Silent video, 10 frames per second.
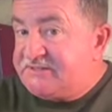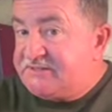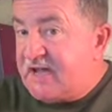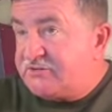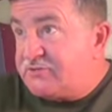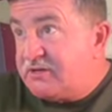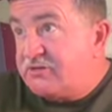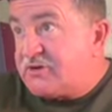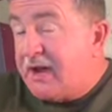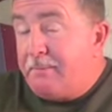I tend to
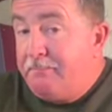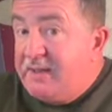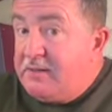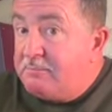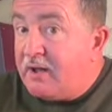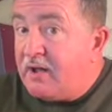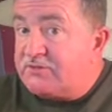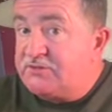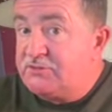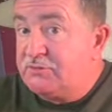try to beatbox
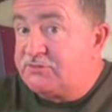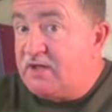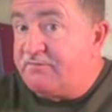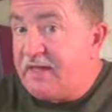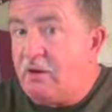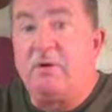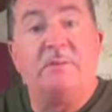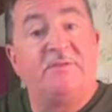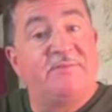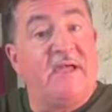and do stuff that way,
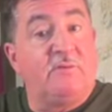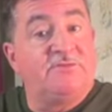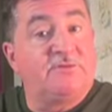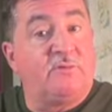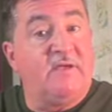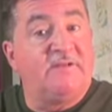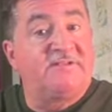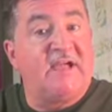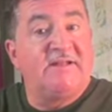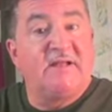but that was the way this
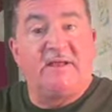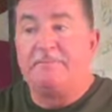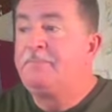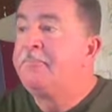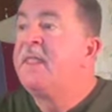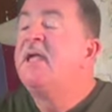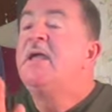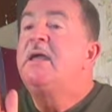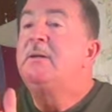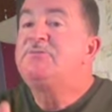guy did it.
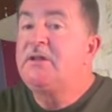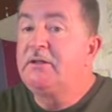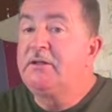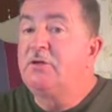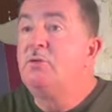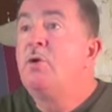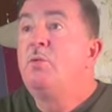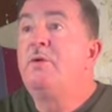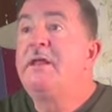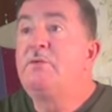And I'm telling you,
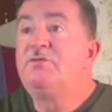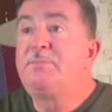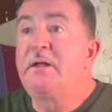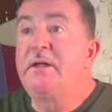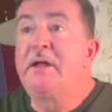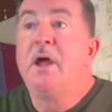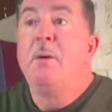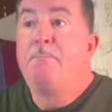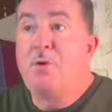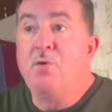when he was playing
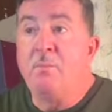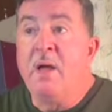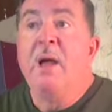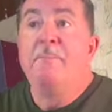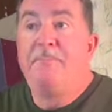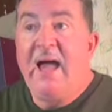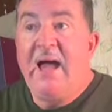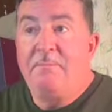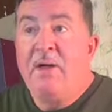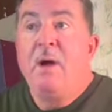boom,
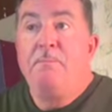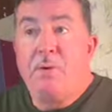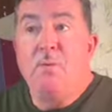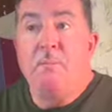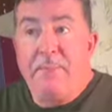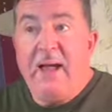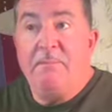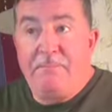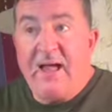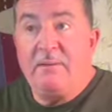bap,
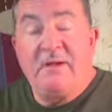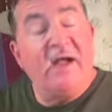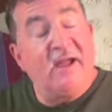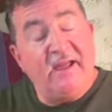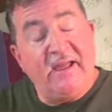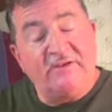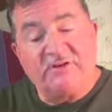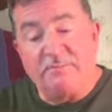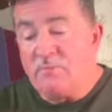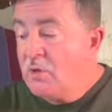I asked
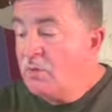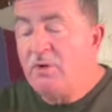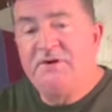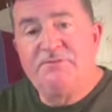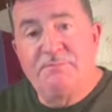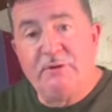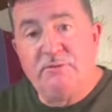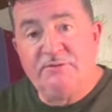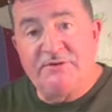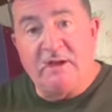him, what does
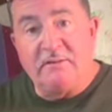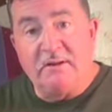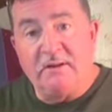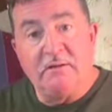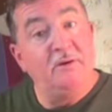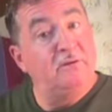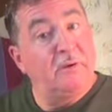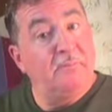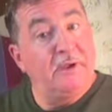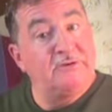boom sound like? He's
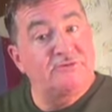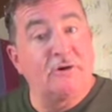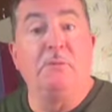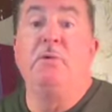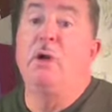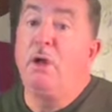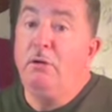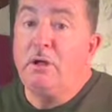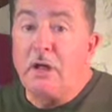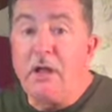like, bass drum. Oh,
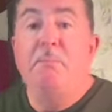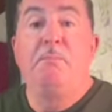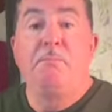okay.